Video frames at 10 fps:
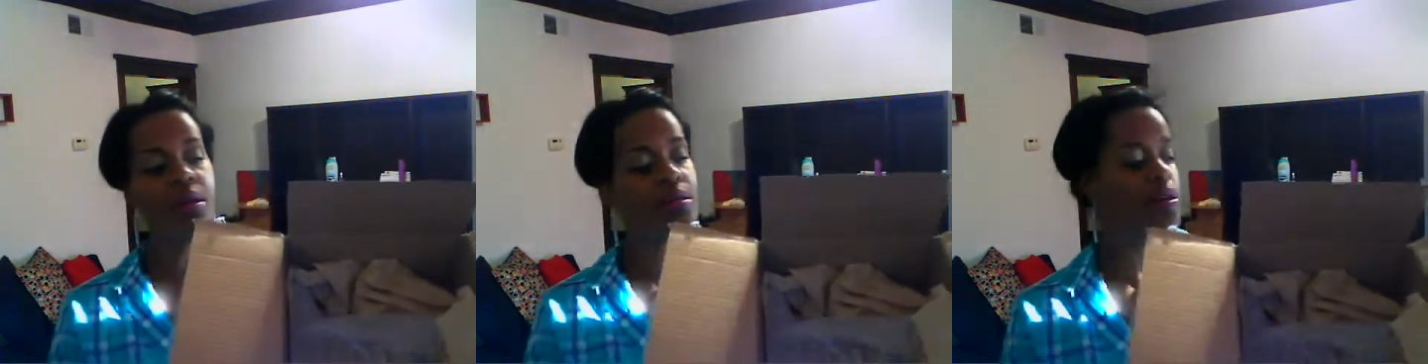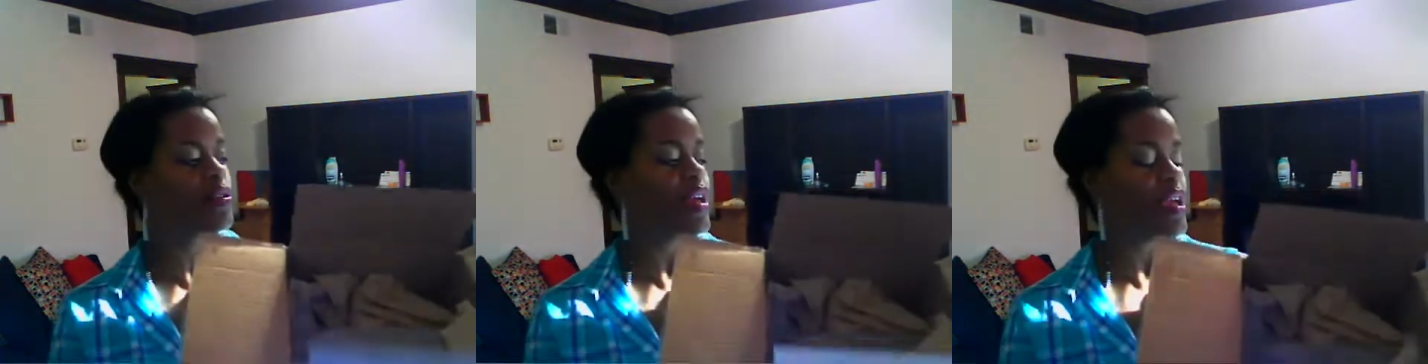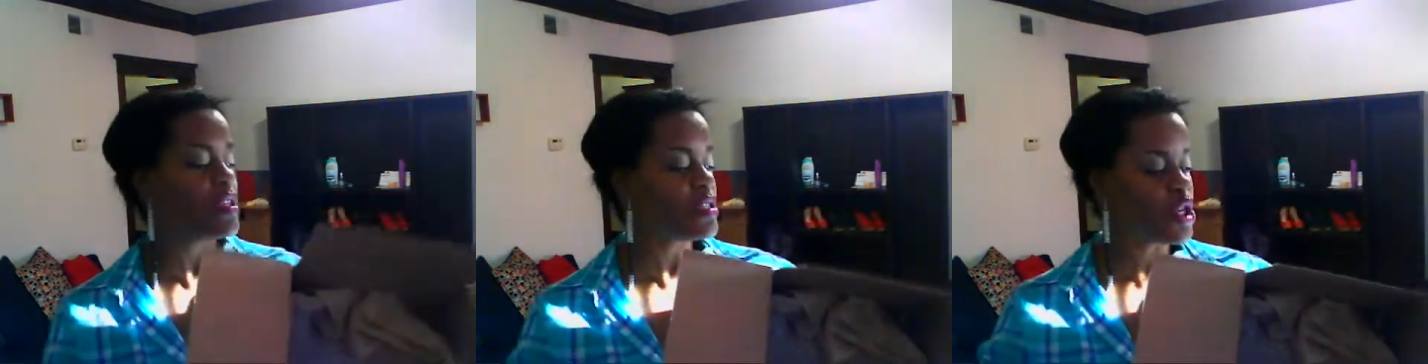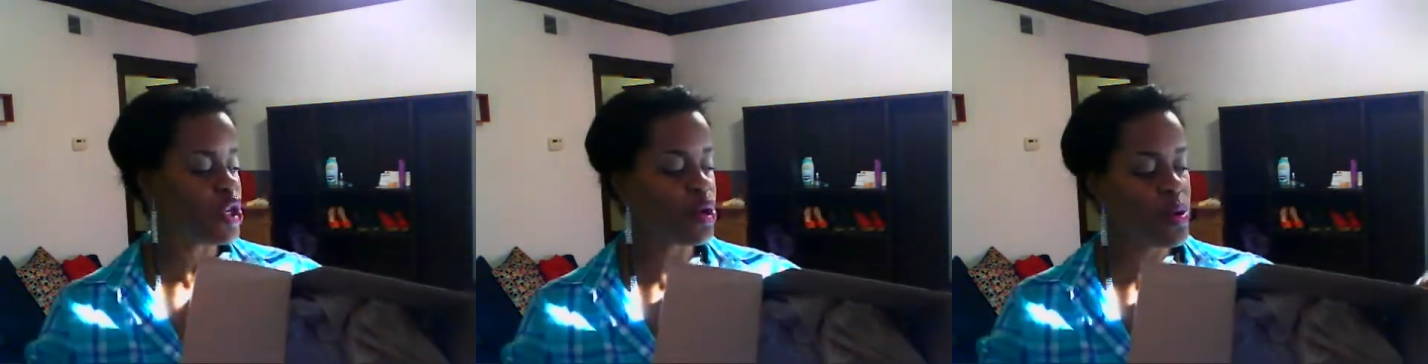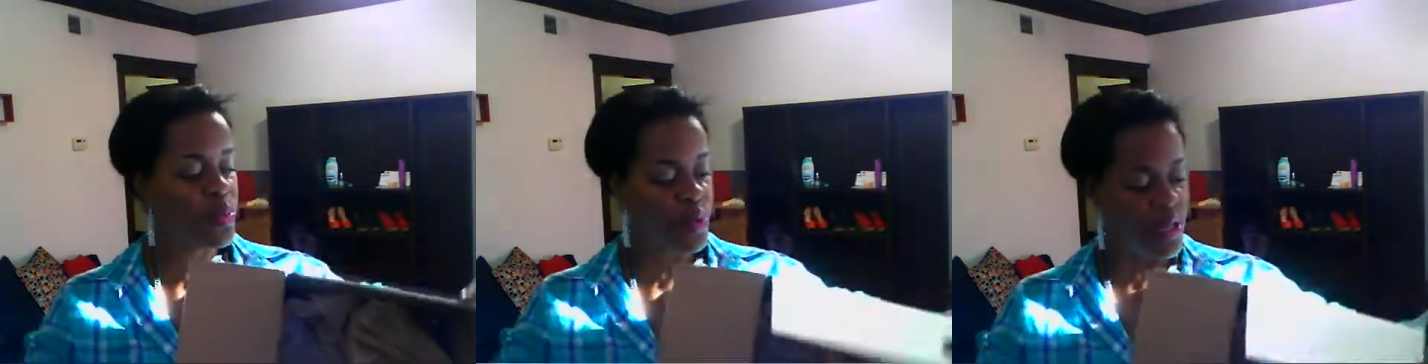So they
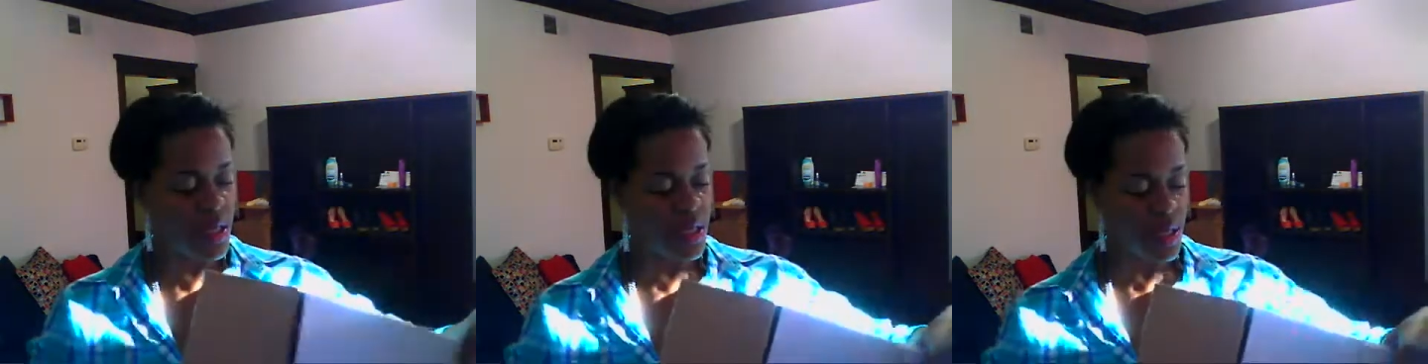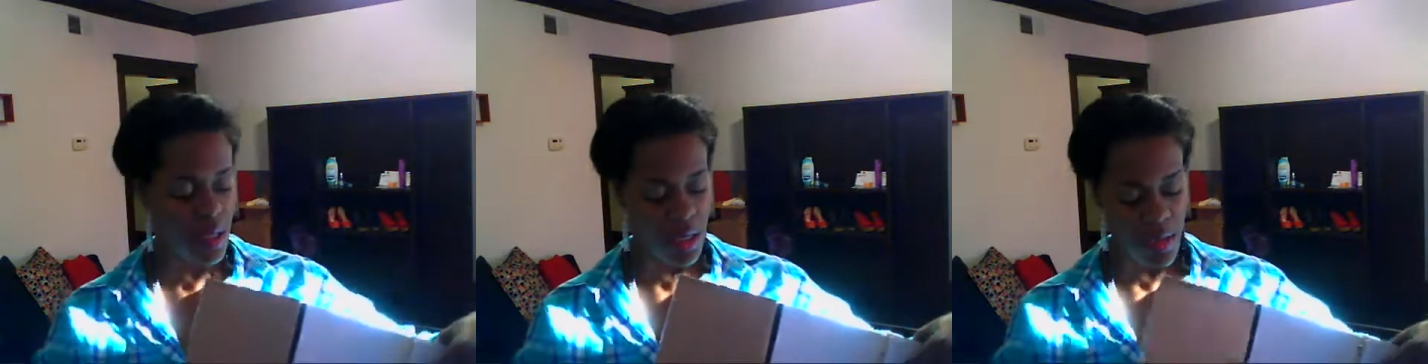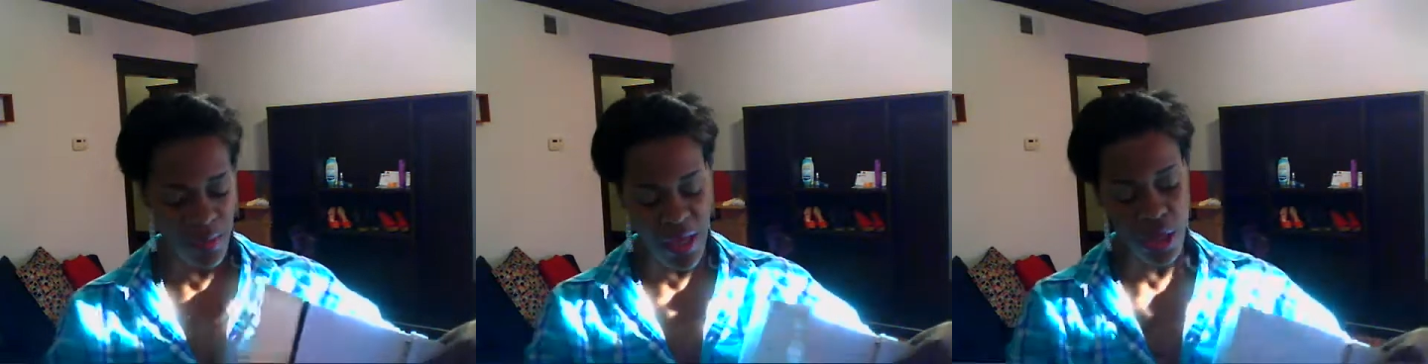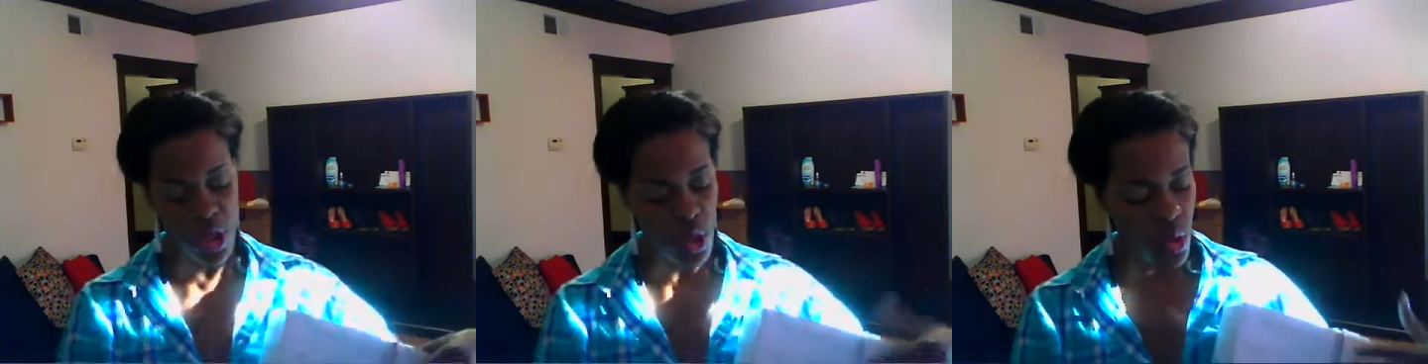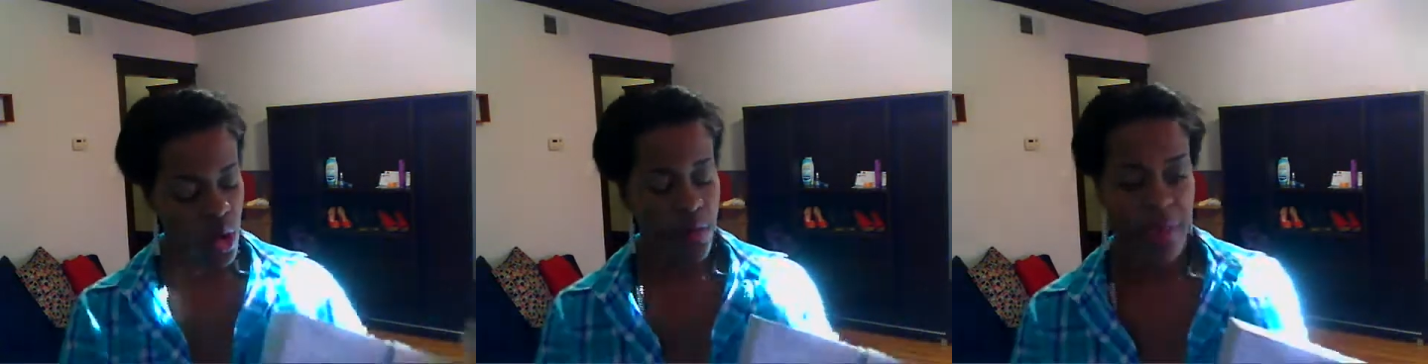secure it pretty good and make
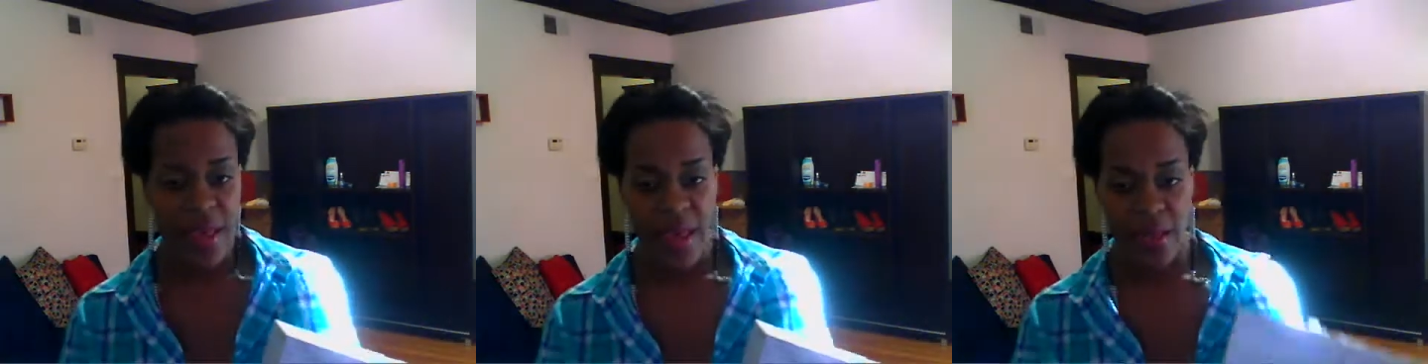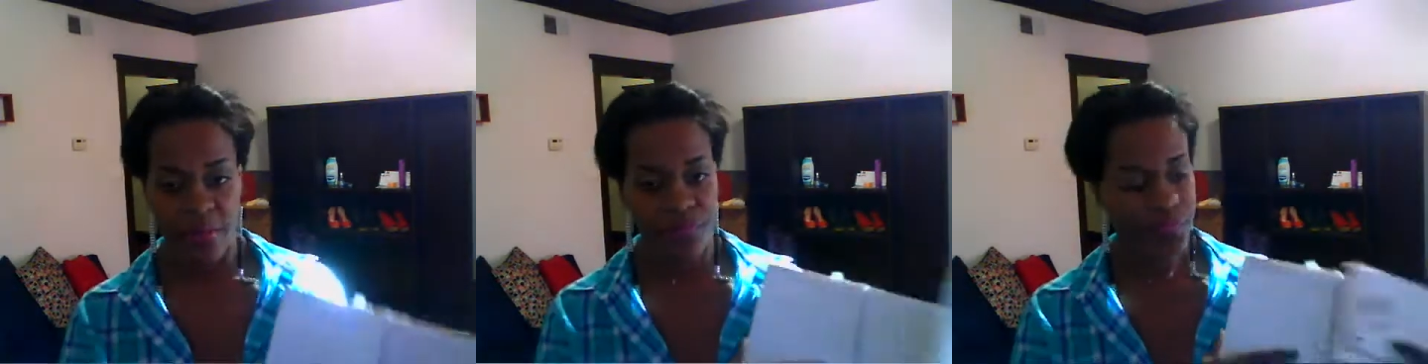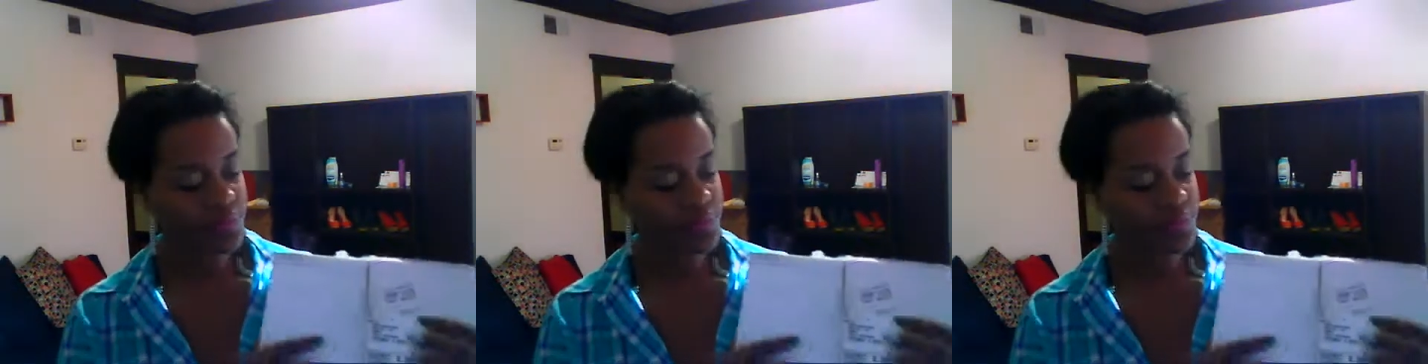sure that